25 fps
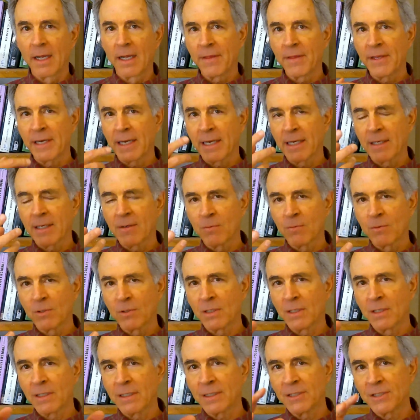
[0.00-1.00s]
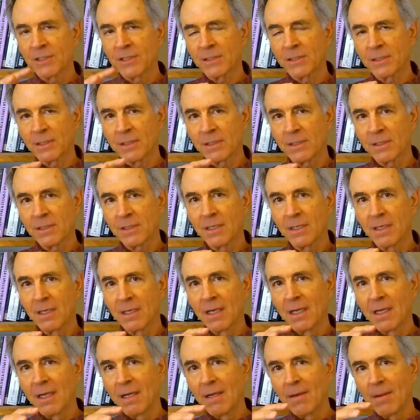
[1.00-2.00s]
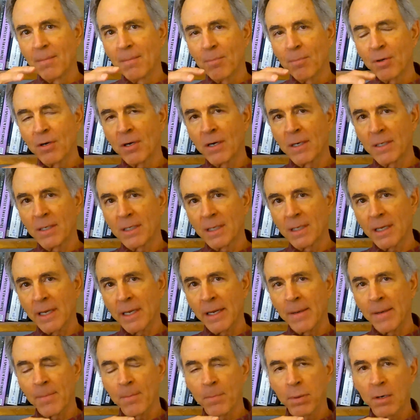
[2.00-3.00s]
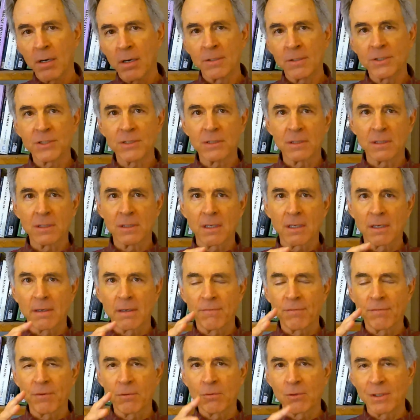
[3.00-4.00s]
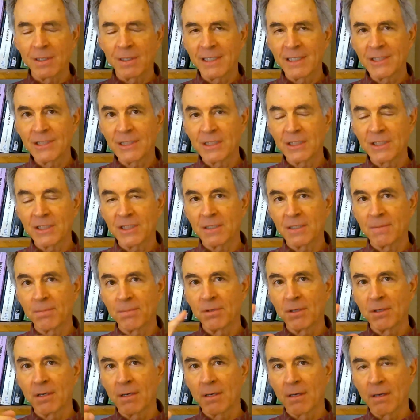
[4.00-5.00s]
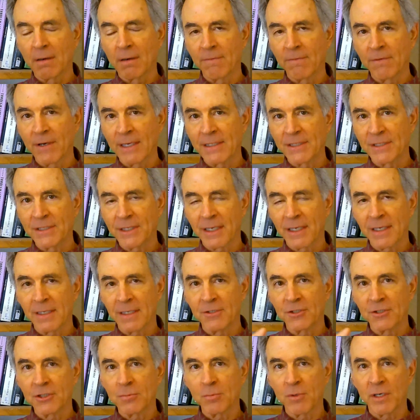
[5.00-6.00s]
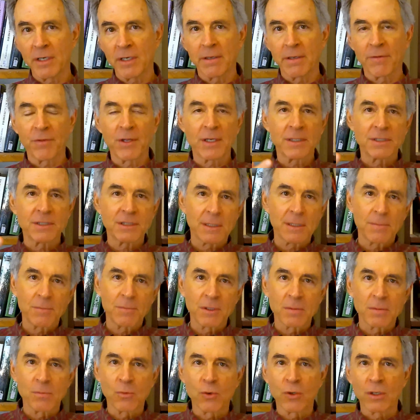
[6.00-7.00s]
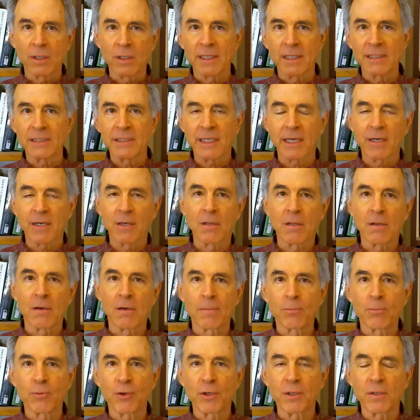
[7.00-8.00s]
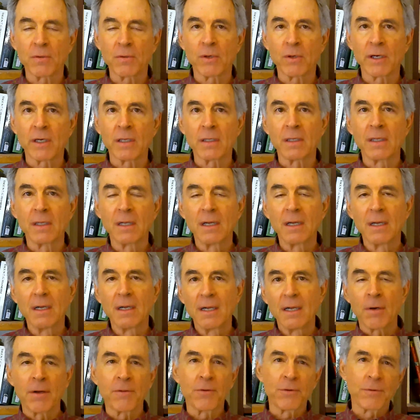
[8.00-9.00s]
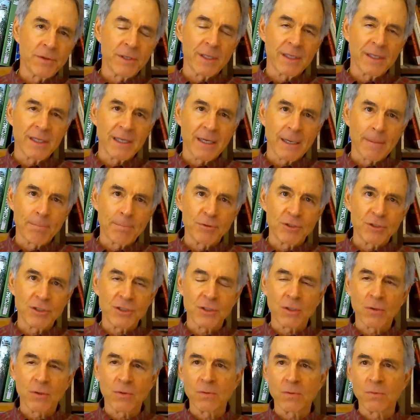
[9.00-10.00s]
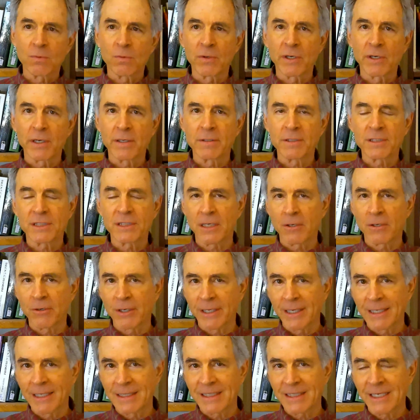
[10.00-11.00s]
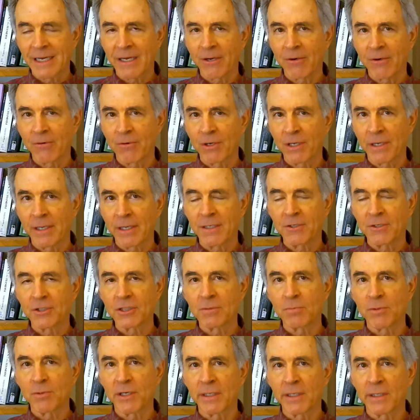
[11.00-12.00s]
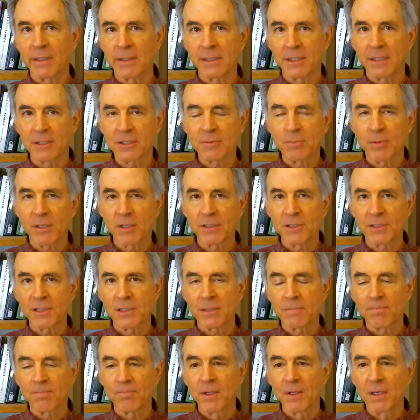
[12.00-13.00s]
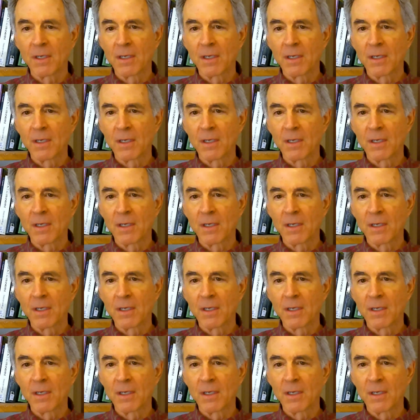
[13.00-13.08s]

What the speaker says: that really isn't part and parcel of the relationship of Isaac and Ishmael. They seem to more or less get along pretty well, other than the episode where Sarah gets angry at Ishmael and expels him.